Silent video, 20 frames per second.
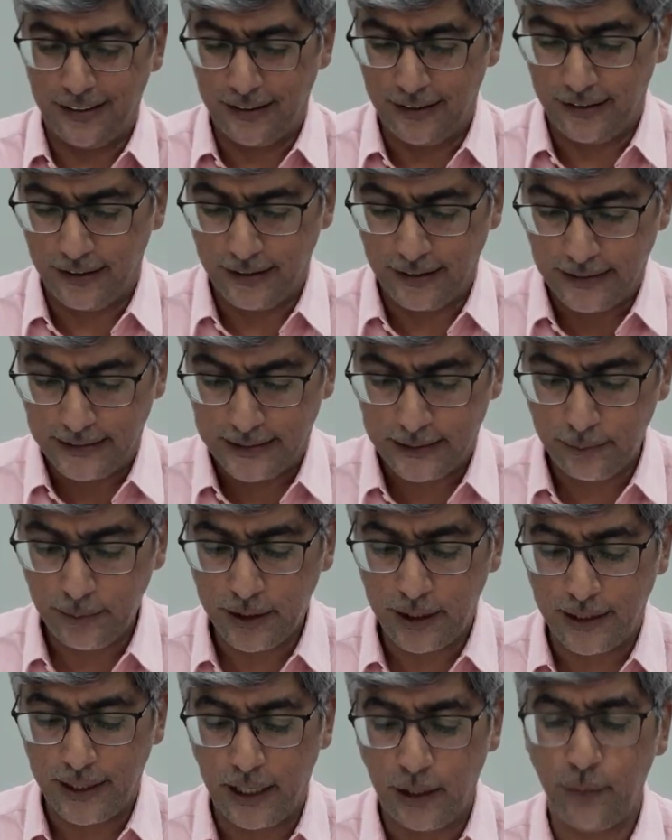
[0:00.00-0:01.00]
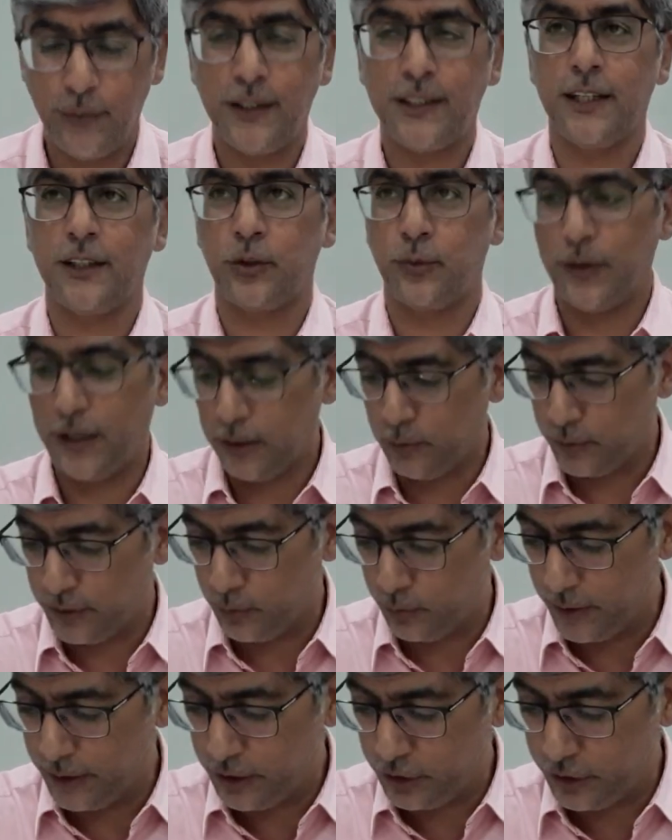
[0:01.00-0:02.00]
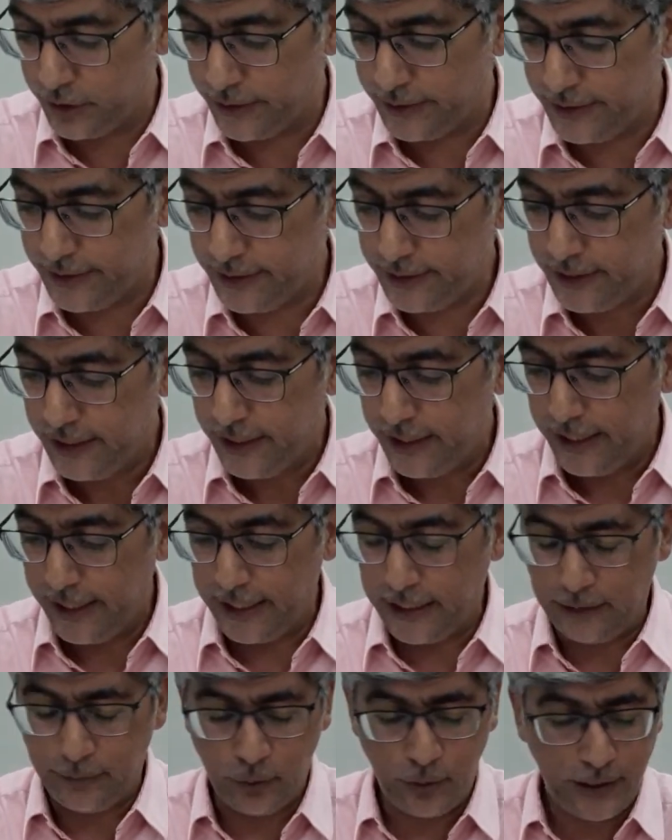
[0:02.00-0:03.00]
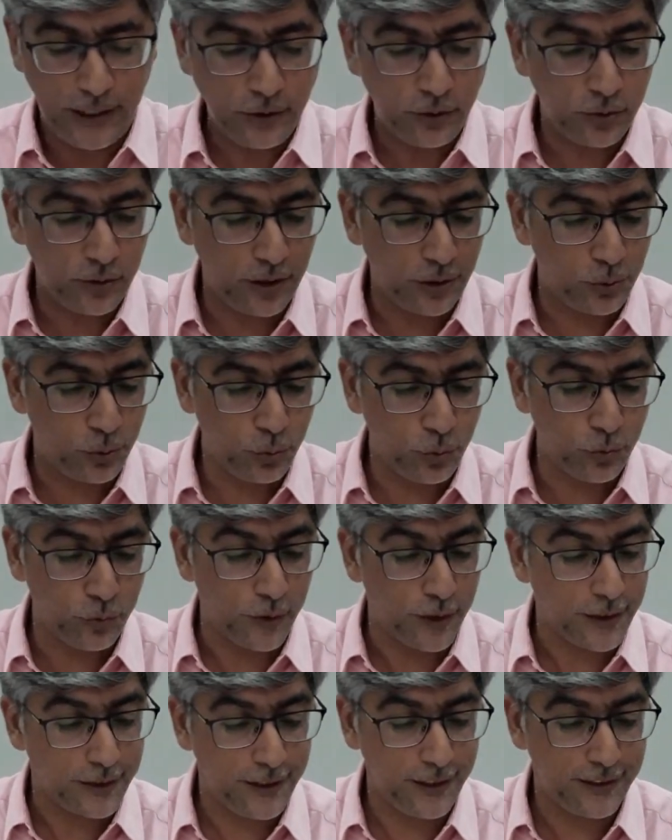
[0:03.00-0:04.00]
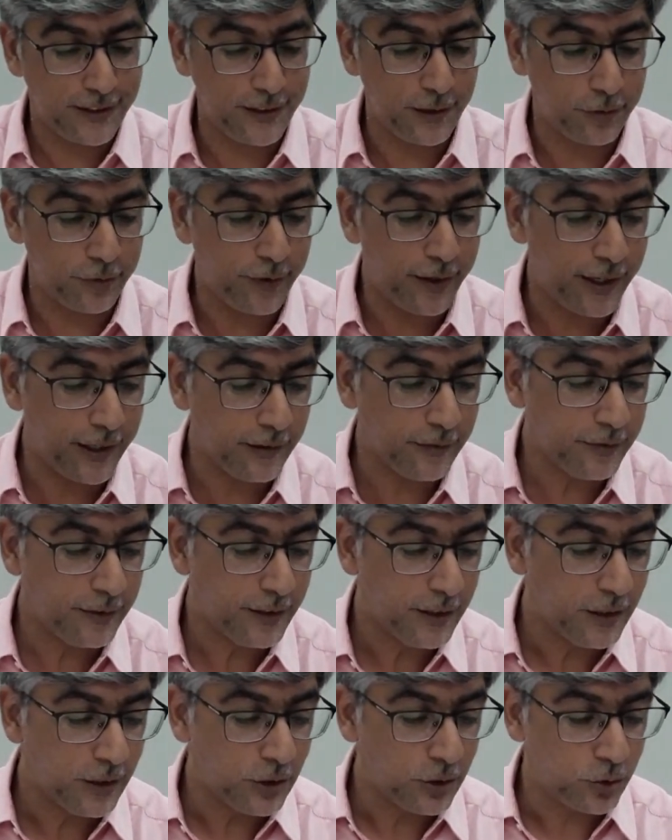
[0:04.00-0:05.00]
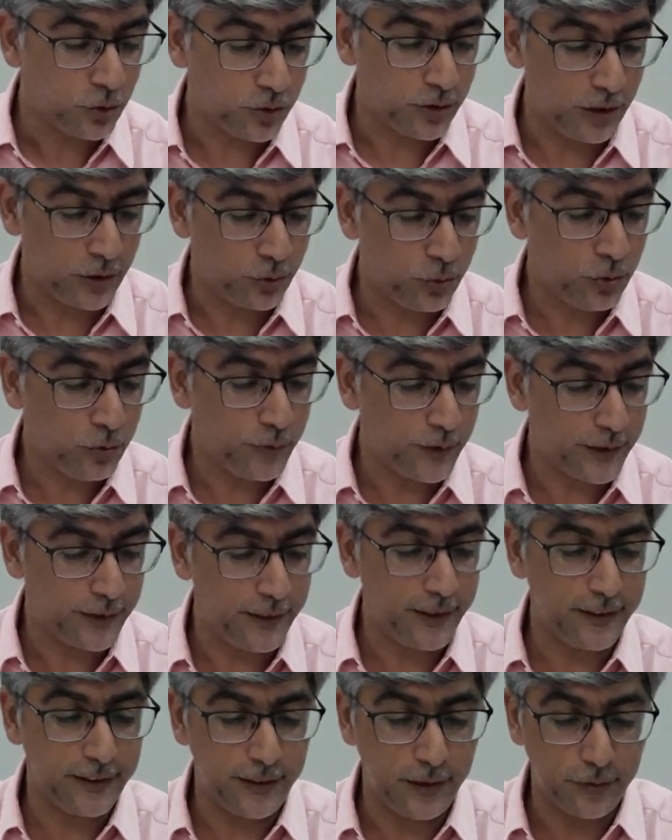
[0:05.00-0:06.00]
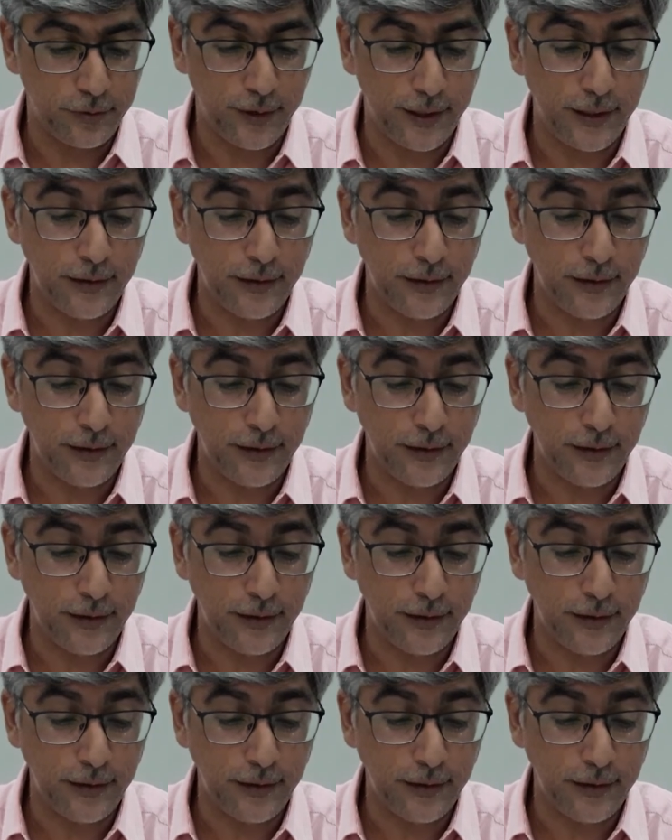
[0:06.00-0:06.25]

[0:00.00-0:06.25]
similar language as well, with the word shadeed. And if you look at Surah 2 verse 65, Surah 2 verse 65